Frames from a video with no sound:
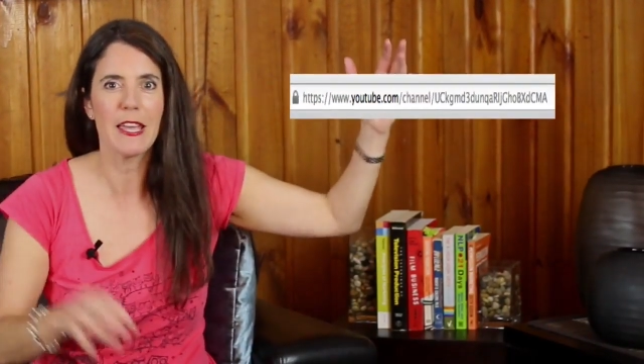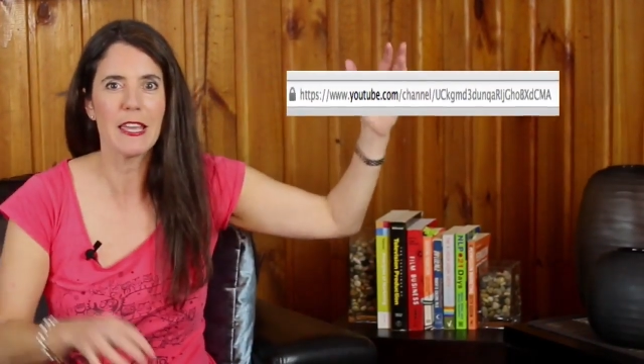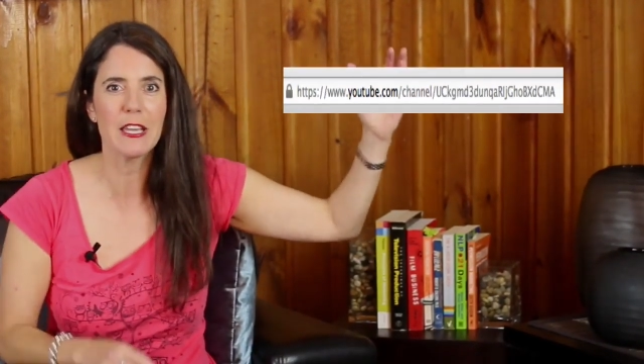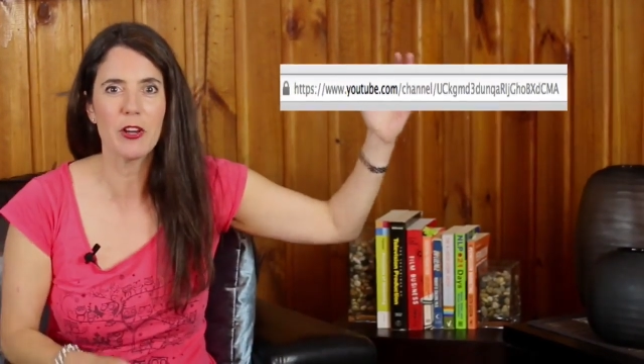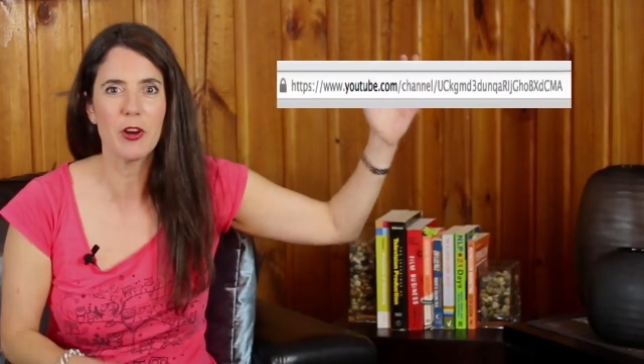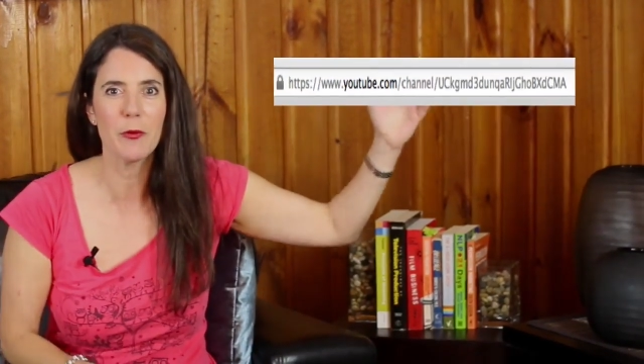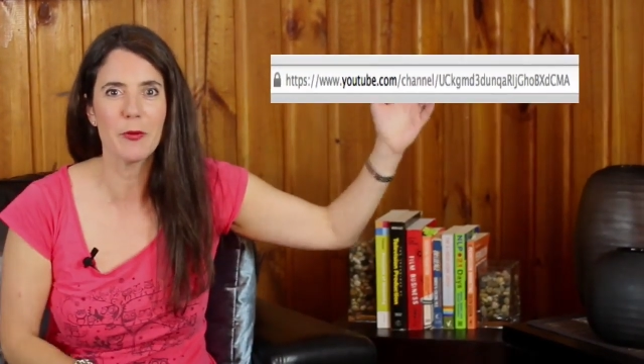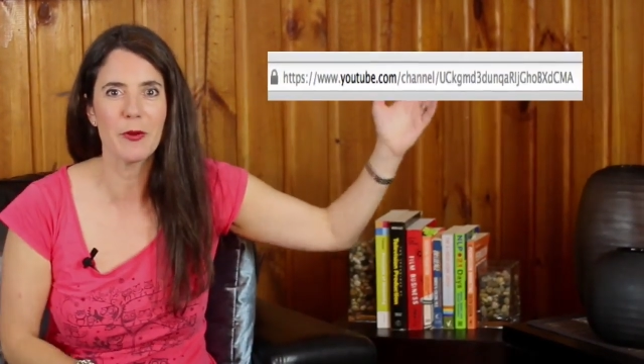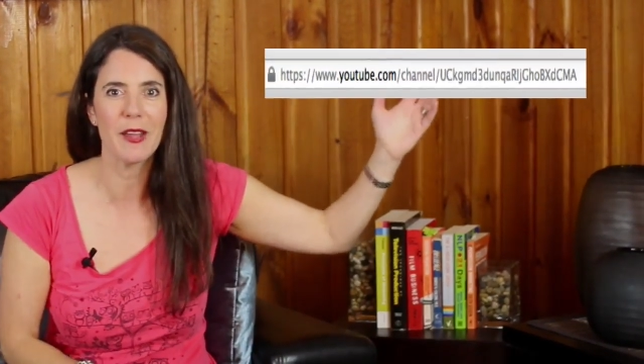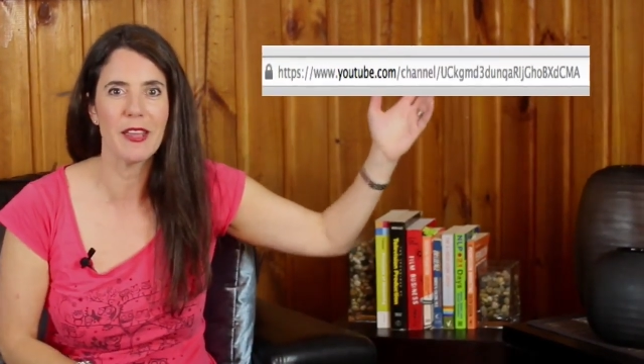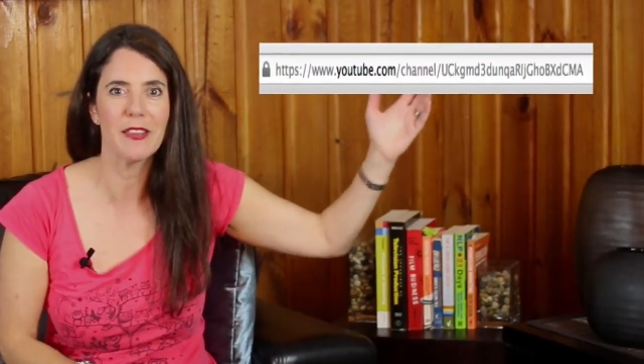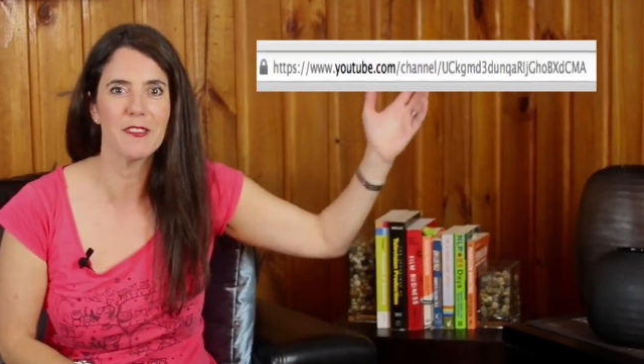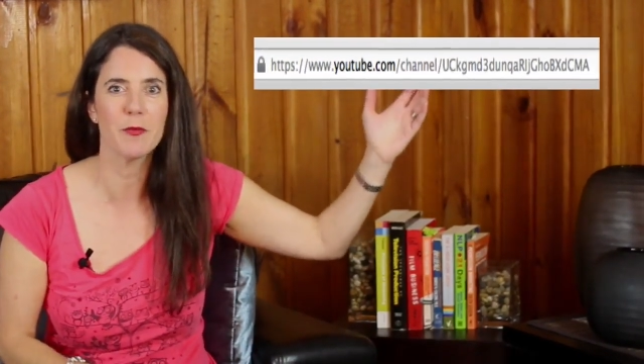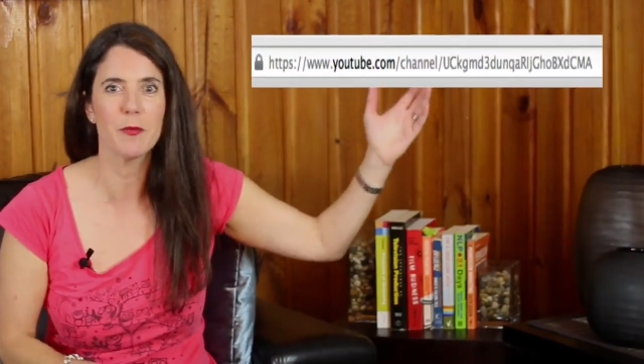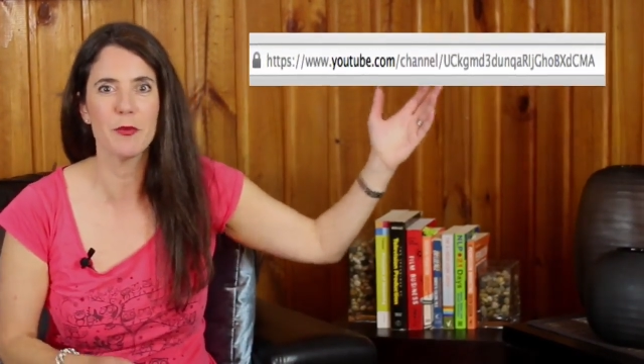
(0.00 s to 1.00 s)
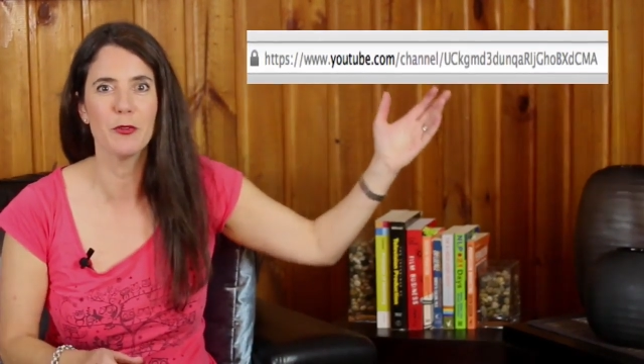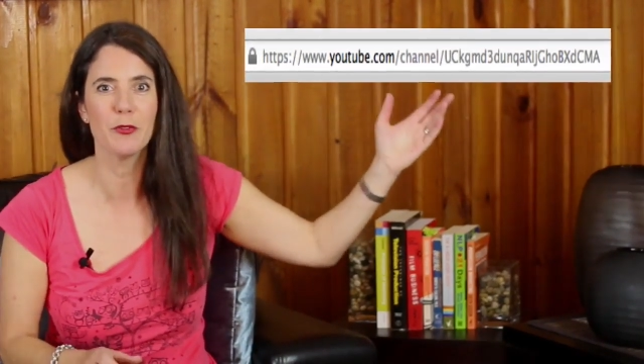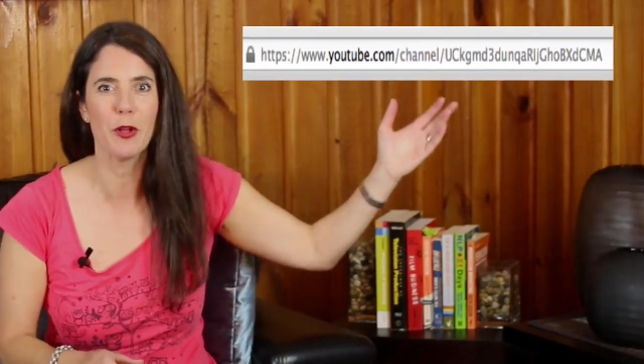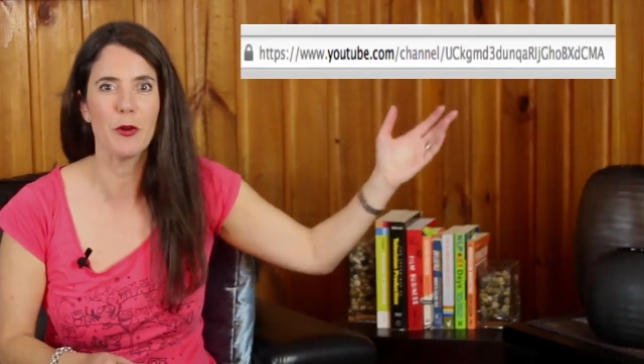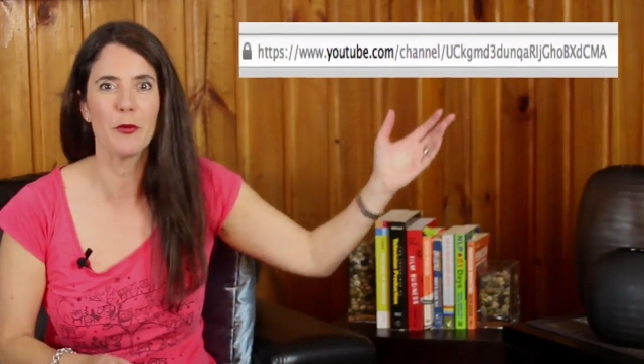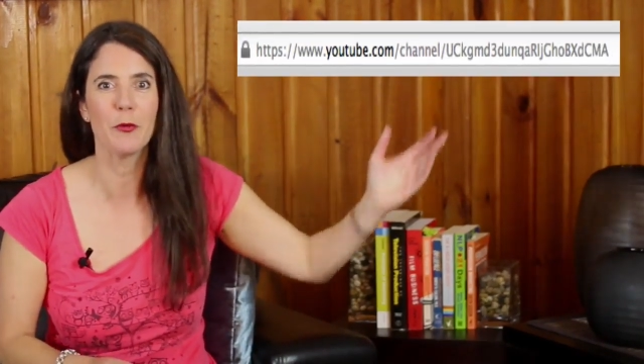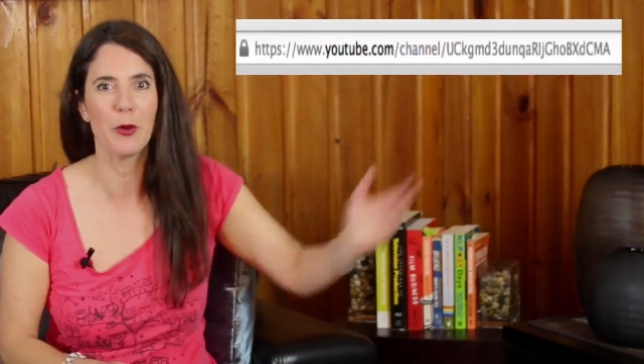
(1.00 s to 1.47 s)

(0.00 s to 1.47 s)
incomprehensible long